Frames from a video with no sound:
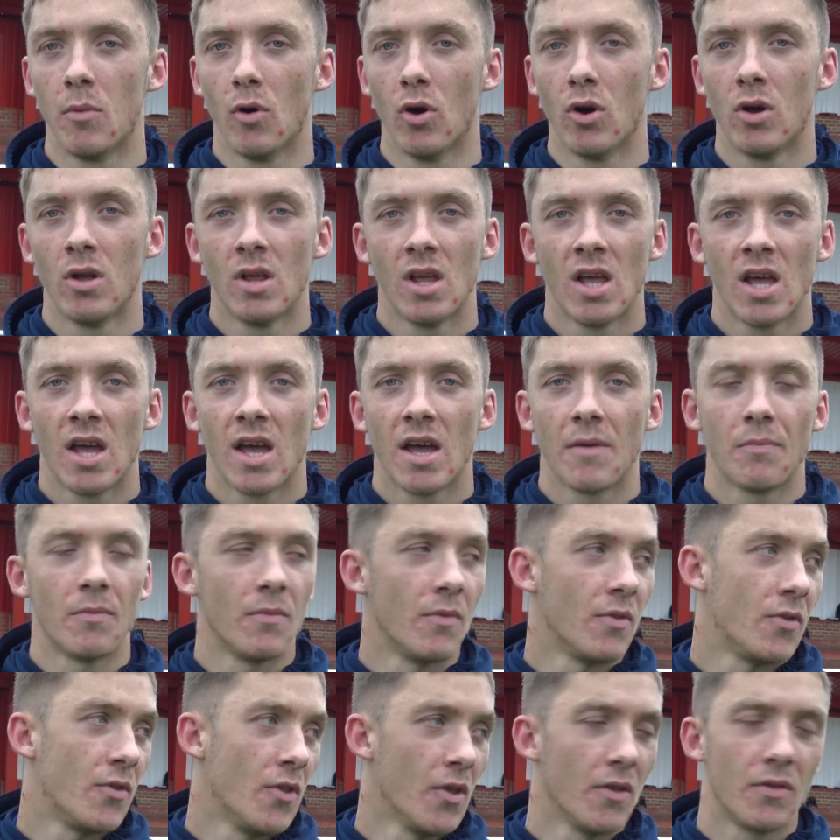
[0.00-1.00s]
But
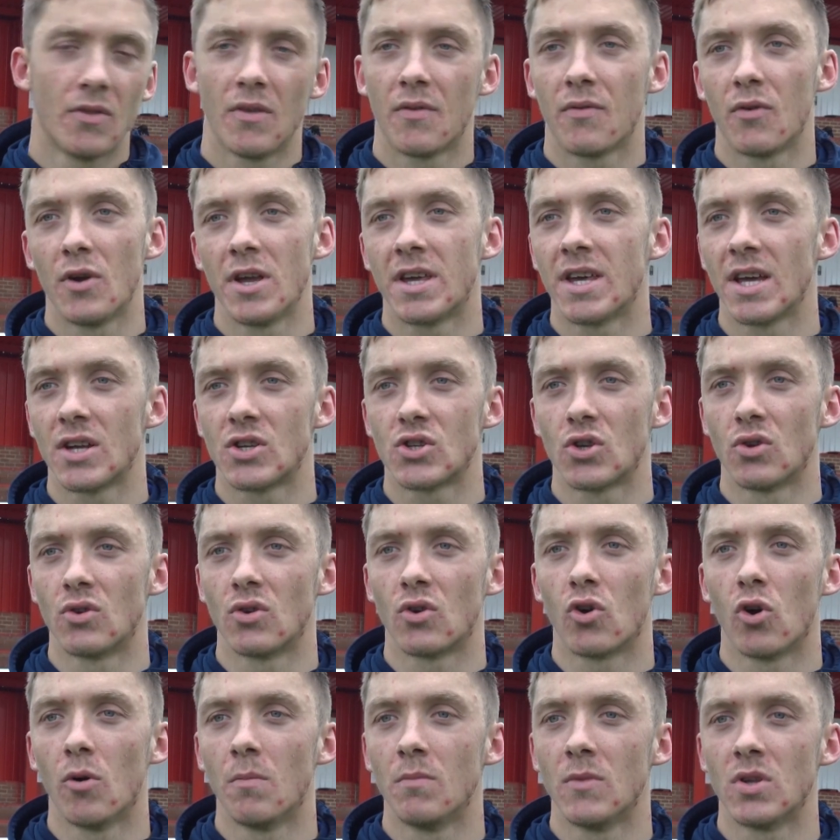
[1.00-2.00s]
the free kick
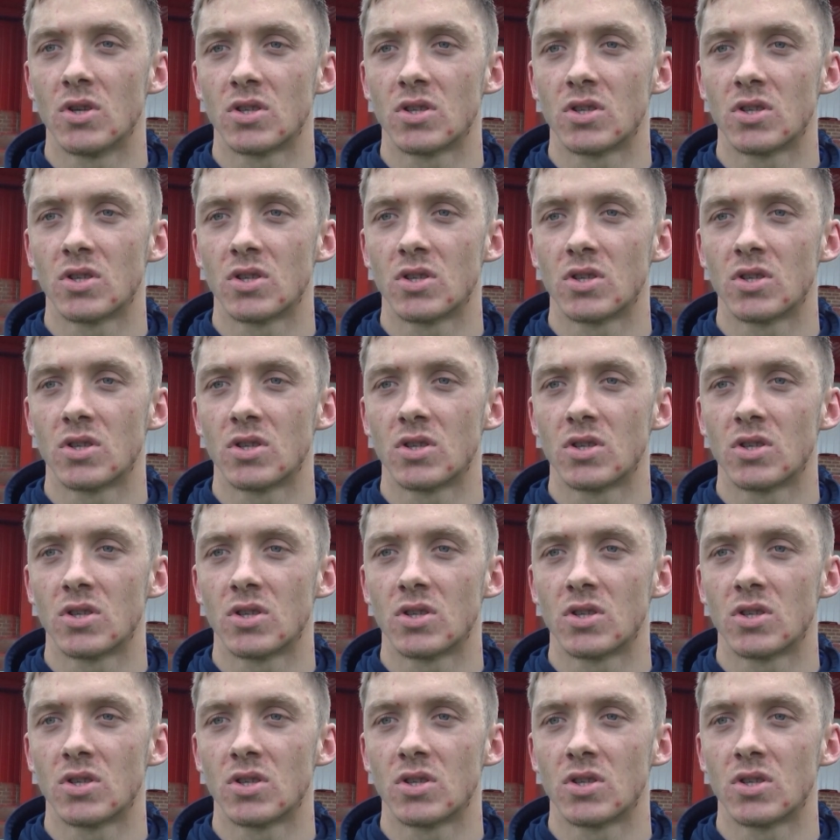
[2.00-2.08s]
shouldn't come,